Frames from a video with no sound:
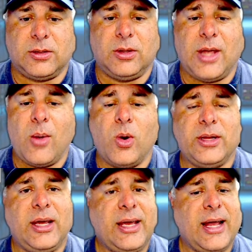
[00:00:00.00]
They
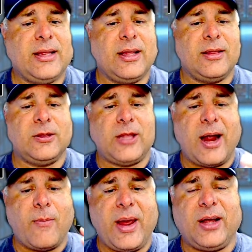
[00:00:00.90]
wanted to get,
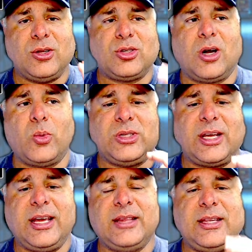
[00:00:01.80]
their main concern was to
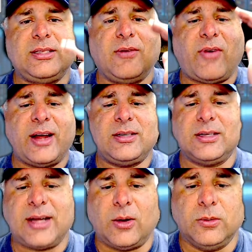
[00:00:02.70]
get these devices out.